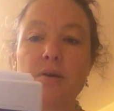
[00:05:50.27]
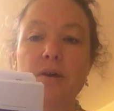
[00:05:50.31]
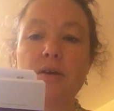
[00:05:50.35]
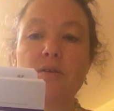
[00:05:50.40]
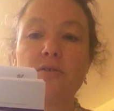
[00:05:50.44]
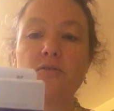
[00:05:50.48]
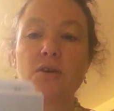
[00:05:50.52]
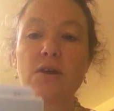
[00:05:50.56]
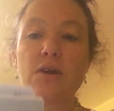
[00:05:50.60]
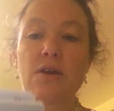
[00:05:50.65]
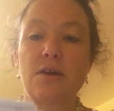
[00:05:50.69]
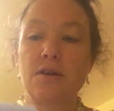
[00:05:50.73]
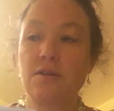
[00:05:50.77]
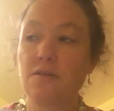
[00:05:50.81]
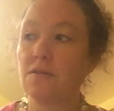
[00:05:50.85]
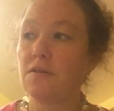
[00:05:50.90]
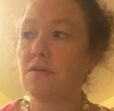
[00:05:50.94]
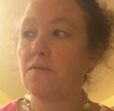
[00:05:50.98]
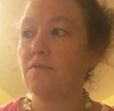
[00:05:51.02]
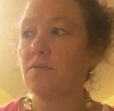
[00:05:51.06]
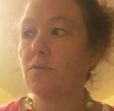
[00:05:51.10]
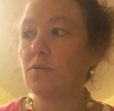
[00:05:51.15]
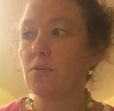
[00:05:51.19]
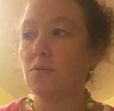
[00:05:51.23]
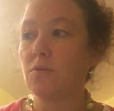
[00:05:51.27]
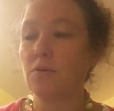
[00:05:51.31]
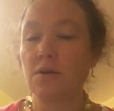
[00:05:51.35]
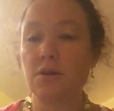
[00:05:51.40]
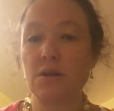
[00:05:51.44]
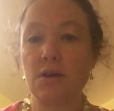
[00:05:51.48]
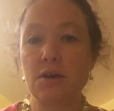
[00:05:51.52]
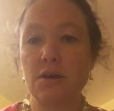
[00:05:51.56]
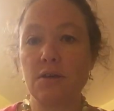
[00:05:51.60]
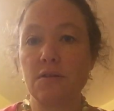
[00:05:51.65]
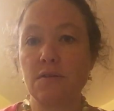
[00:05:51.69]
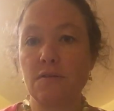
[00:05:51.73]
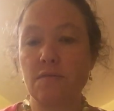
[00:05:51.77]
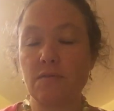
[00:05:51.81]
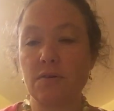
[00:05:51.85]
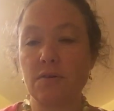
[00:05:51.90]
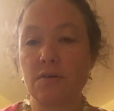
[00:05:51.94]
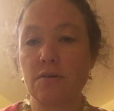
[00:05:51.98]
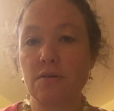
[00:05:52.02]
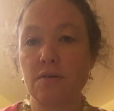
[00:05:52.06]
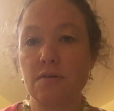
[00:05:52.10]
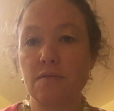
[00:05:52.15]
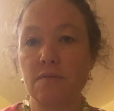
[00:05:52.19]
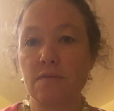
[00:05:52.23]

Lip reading: page 84 and 85.